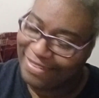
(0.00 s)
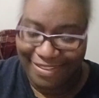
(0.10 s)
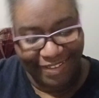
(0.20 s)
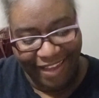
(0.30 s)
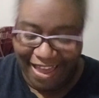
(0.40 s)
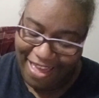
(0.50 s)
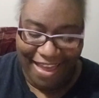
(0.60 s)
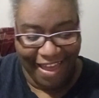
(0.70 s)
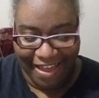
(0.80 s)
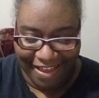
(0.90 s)

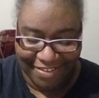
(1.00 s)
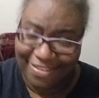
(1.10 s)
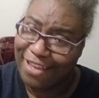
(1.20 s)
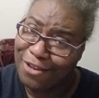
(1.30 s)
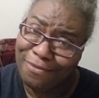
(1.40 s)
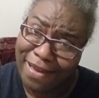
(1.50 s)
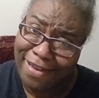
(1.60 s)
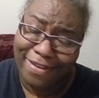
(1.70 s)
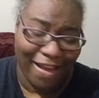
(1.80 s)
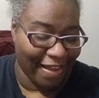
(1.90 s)
Yes. Can you
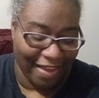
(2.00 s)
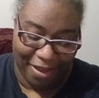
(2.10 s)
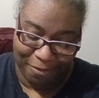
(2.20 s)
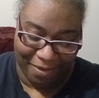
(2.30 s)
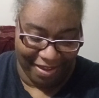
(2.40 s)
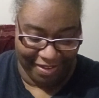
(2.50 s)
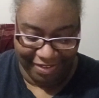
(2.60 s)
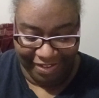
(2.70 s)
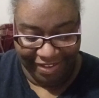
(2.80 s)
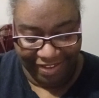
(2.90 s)
wait? I can't wait.
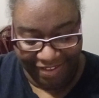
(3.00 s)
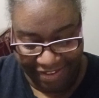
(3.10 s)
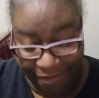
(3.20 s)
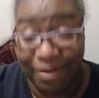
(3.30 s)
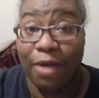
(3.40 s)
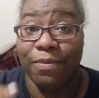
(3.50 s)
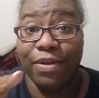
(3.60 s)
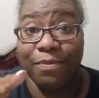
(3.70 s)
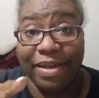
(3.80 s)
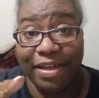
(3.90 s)
Well, I
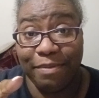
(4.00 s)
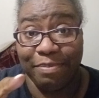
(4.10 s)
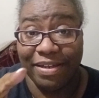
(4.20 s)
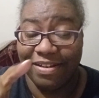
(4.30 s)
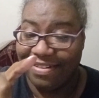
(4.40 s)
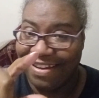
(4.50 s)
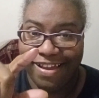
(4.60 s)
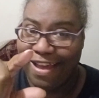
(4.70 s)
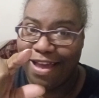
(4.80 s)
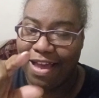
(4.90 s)
will wait, but
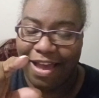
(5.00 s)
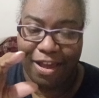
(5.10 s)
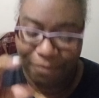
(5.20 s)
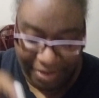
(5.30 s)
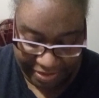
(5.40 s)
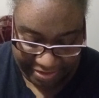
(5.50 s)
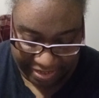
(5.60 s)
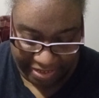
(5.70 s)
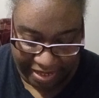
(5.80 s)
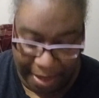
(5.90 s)
I ain't ready to
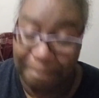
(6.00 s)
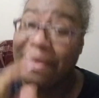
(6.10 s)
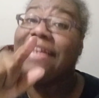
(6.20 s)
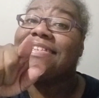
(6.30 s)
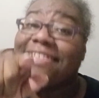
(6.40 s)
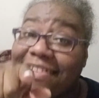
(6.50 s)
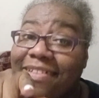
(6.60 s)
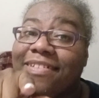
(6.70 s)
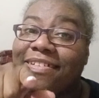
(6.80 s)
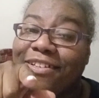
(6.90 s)
see it yet. But
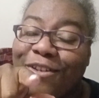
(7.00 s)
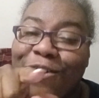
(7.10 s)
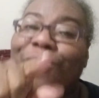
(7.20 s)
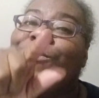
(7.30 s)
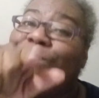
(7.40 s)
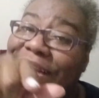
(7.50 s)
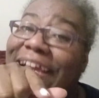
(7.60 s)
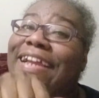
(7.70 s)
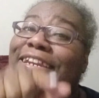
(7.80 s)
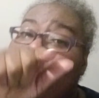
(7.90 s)
when
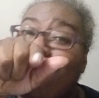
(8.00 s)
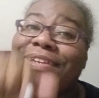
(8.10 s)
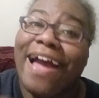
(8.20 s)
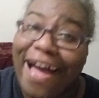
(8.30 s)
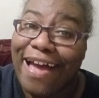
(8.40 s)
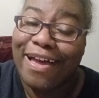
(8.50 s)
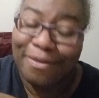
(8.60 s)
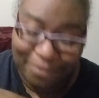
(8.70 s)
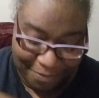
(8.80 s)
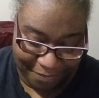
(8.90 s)
in due
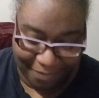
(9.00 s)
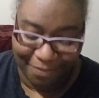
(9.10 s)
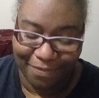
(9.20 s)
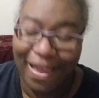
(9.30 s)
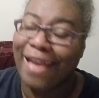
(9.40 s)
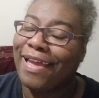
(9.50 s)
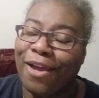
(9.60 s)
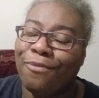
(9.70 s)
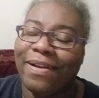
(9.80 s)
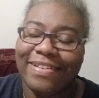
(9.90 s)
time, I
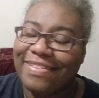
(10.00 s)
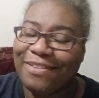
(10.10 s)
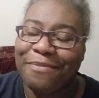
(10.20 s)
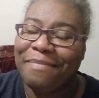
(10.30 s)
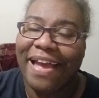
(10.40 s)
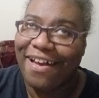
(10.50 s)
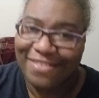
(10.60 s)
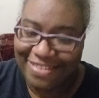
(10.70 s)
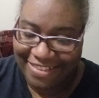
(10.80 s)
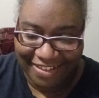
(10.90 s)
can't wait to see what my
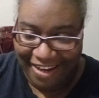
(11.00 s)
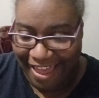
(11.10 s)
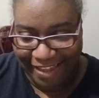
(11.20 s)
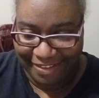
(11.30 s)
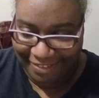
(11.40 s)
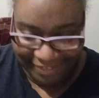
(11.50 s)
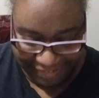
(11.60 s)
house look like.